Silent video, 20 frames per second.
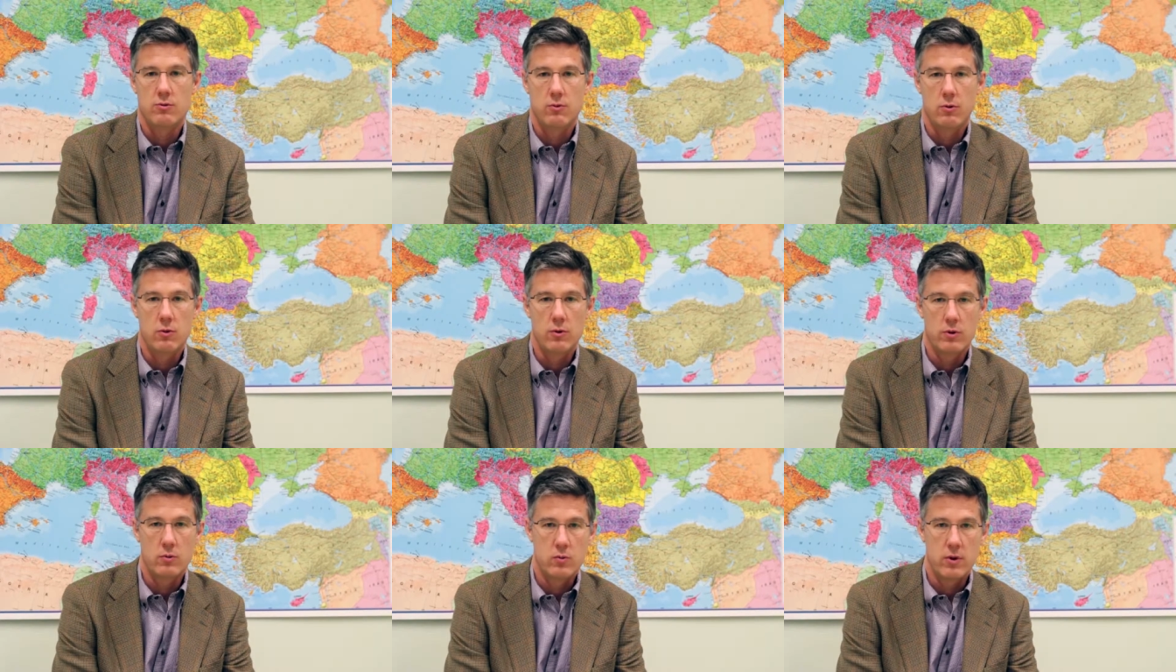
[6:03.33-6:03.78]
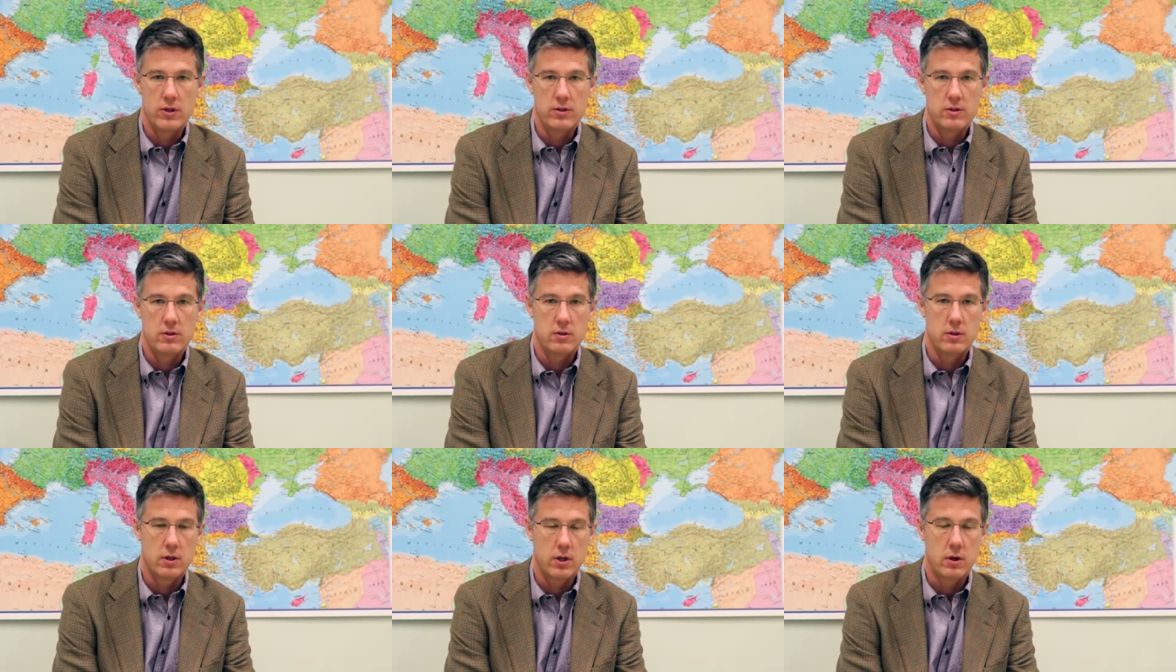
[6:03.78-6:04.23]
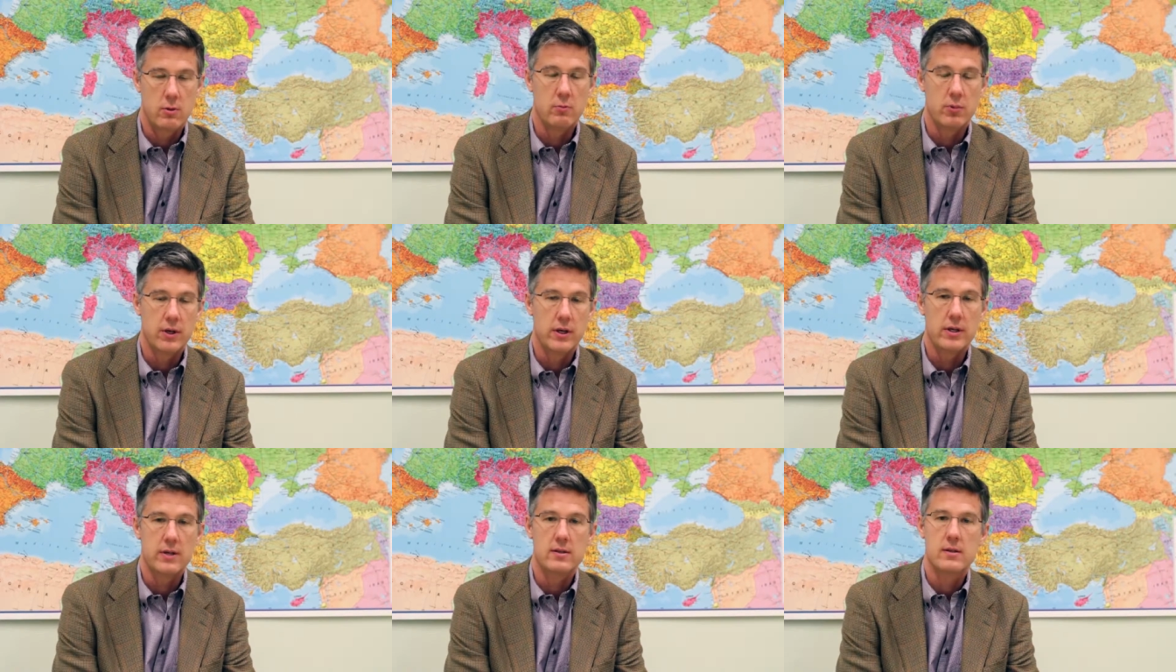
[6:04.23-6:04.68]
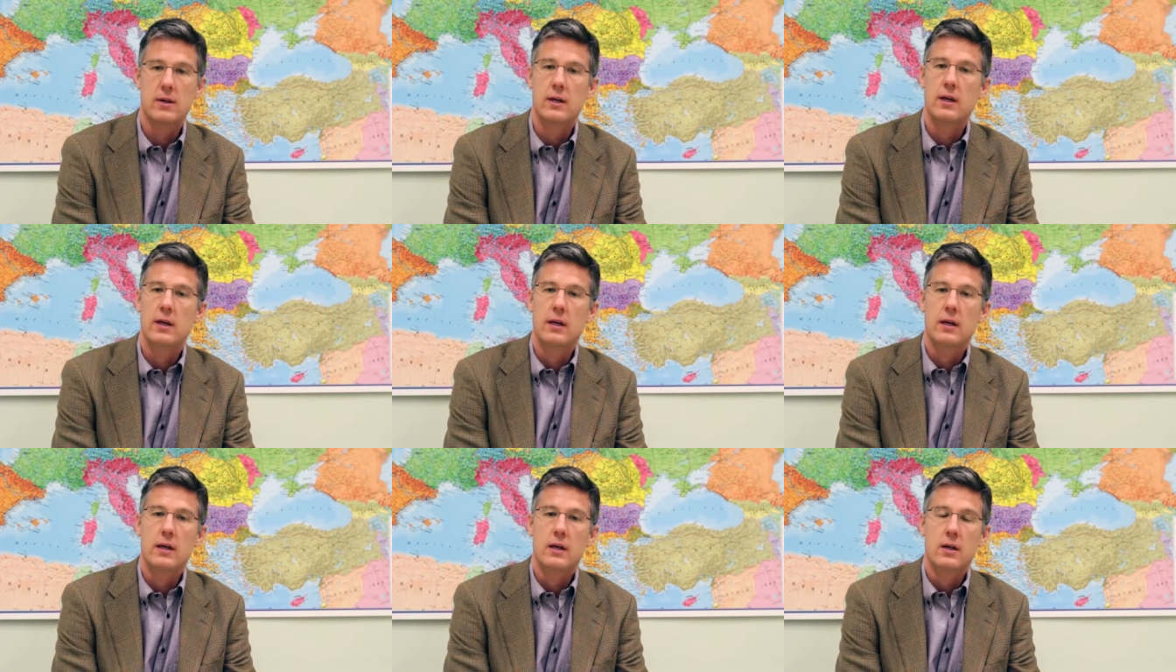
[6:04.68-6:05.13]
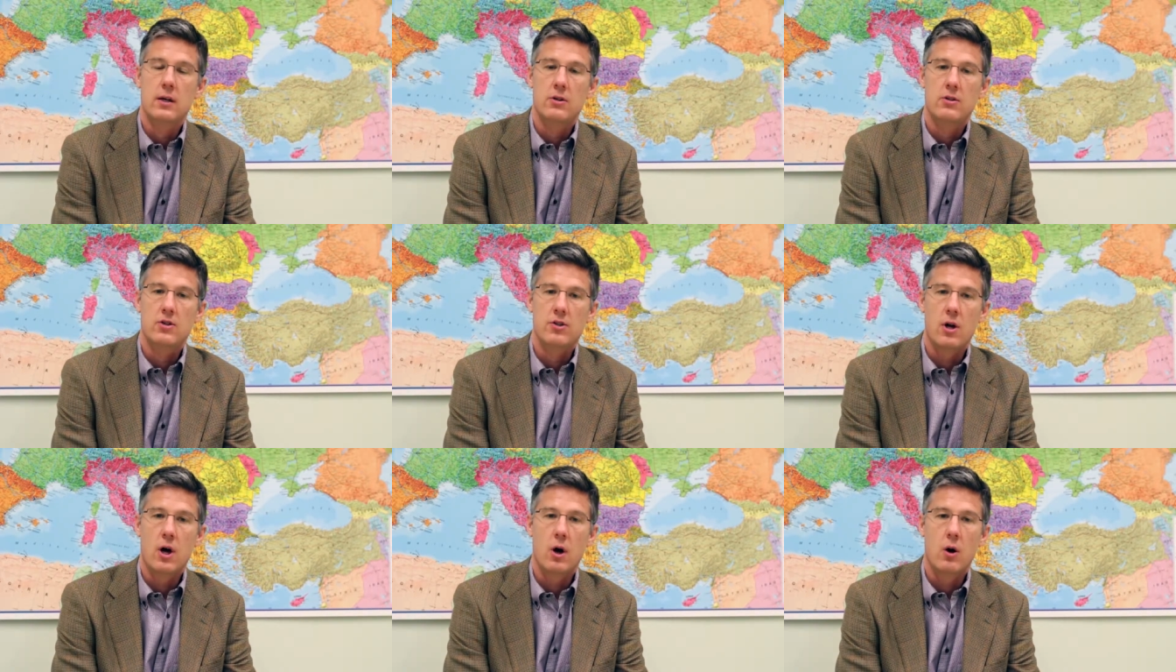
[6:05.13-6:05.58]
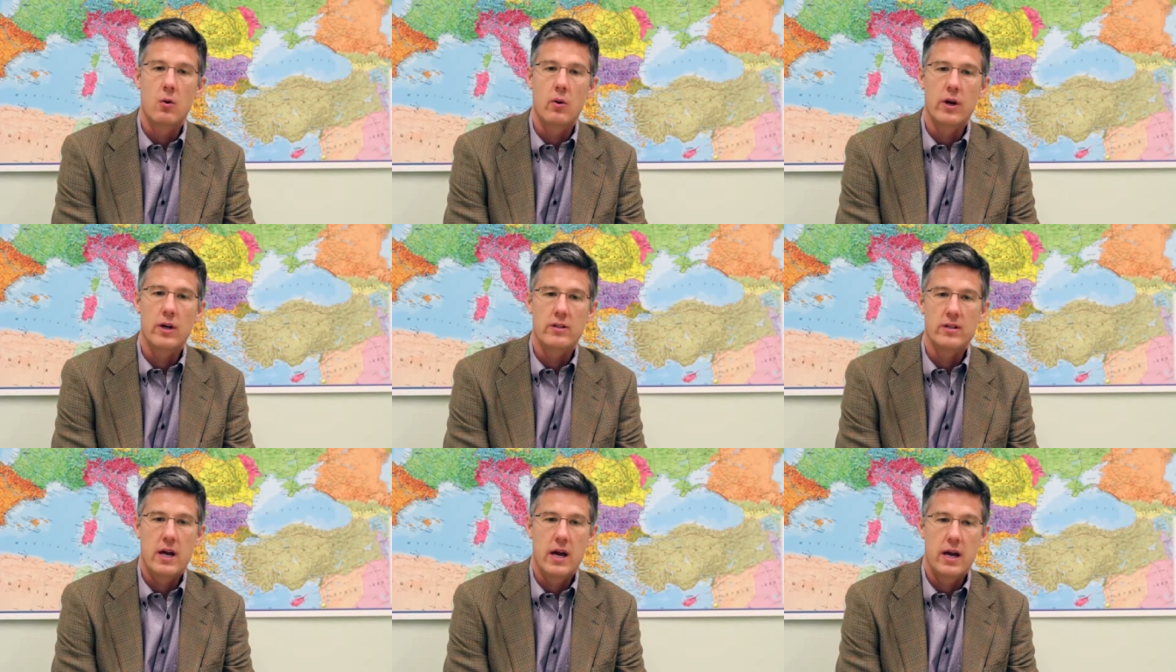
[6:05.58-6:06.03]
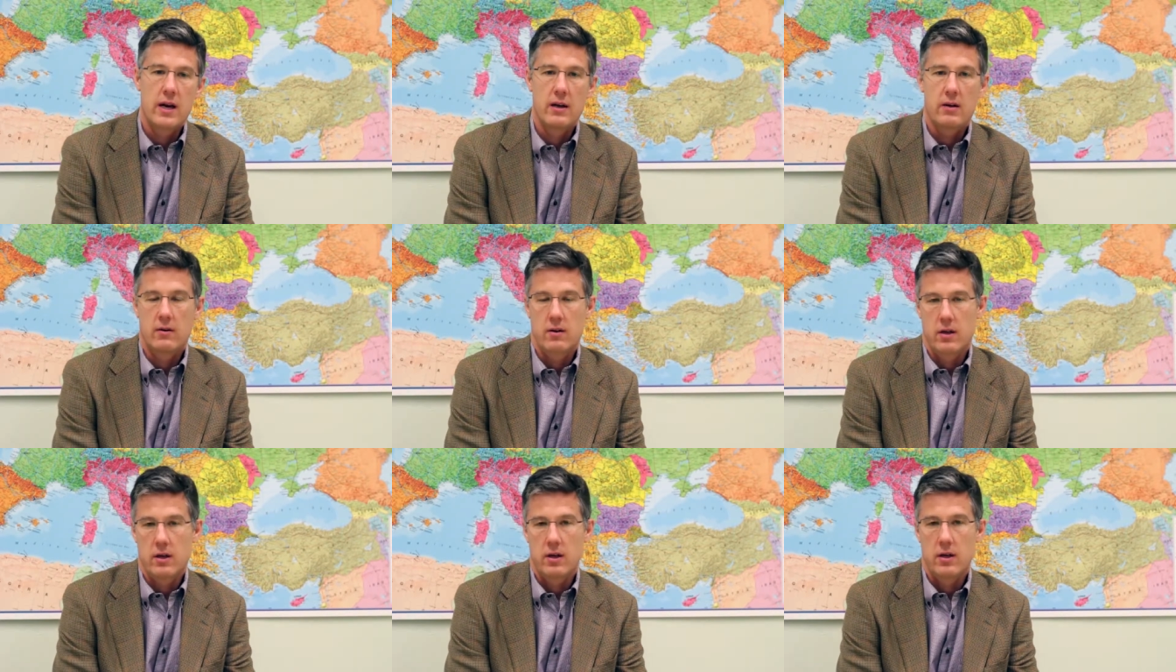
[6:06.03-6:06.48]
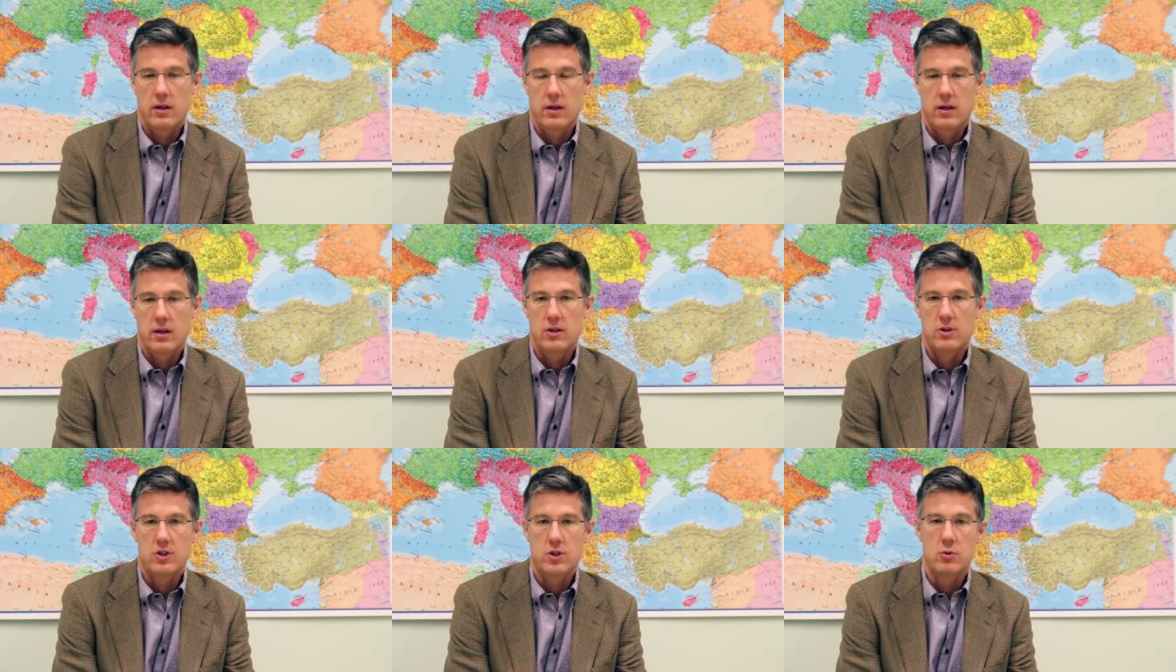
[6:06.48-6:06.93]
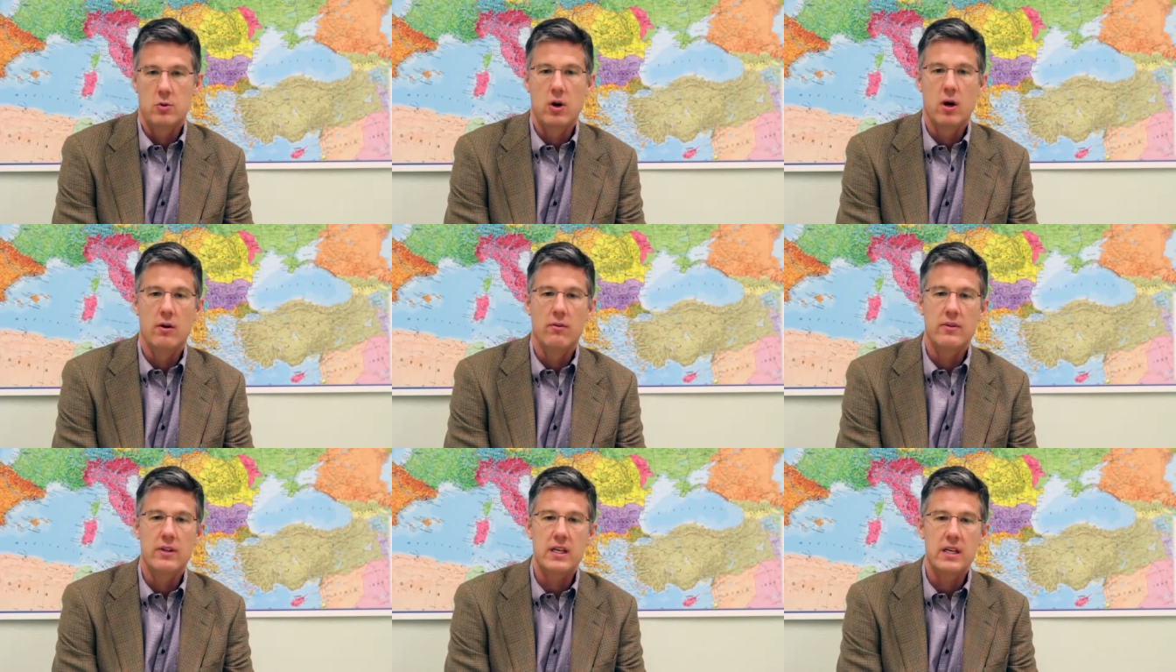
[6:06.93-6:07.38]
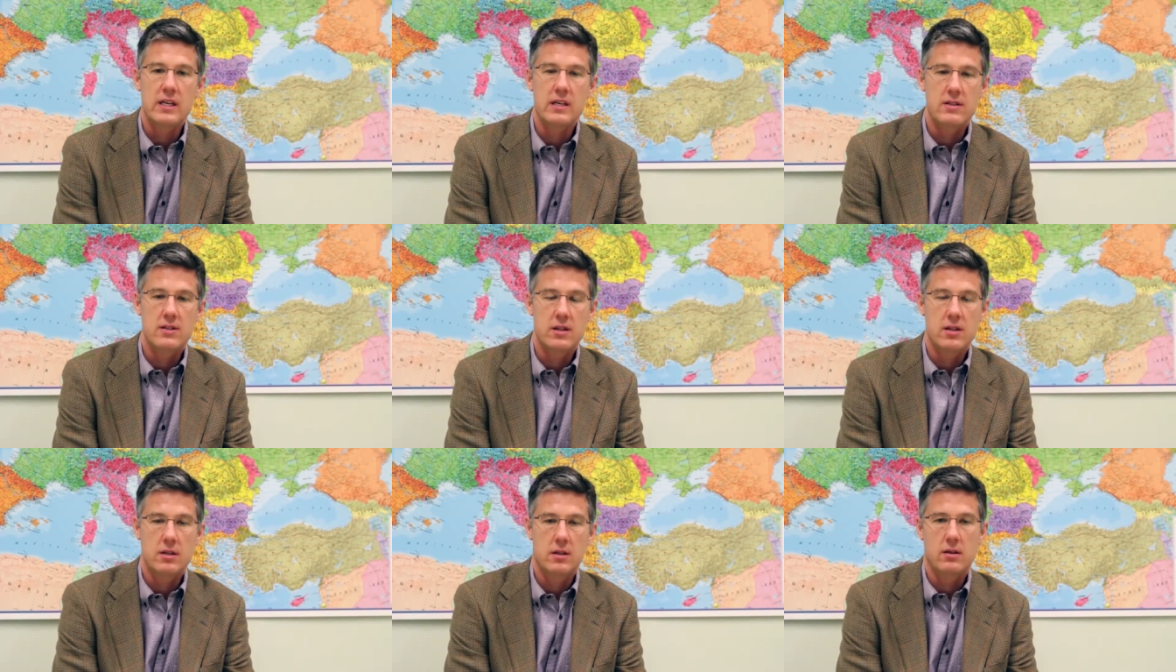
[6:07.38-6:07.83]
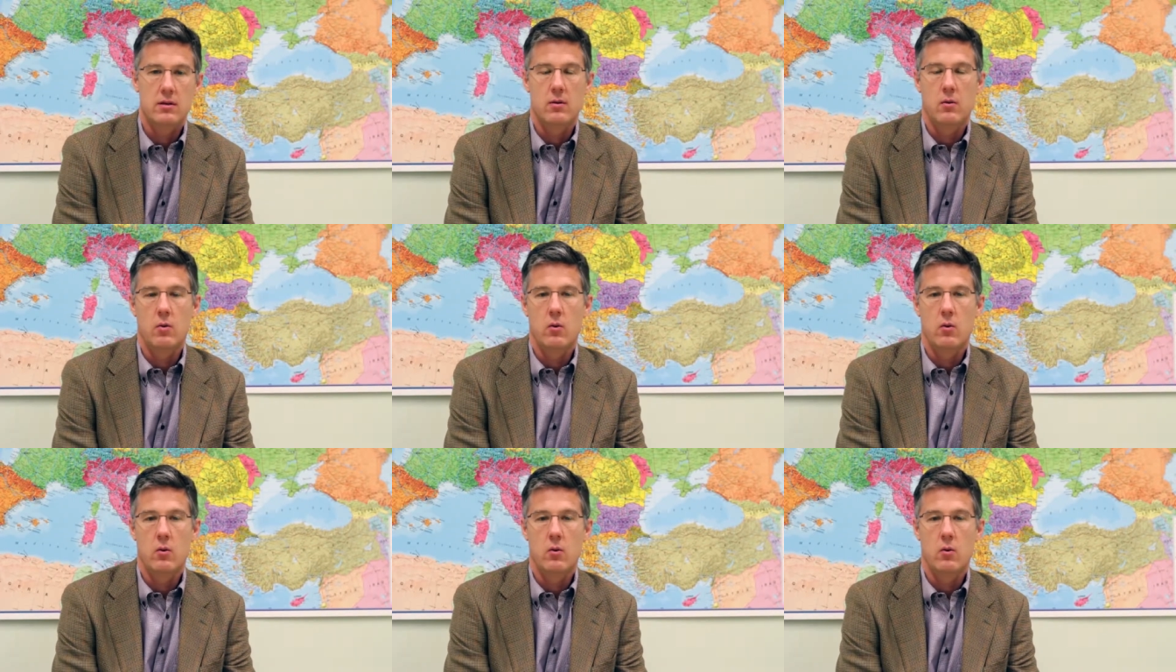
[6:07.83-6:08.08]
for the Western companies. So it's had an issue of the easy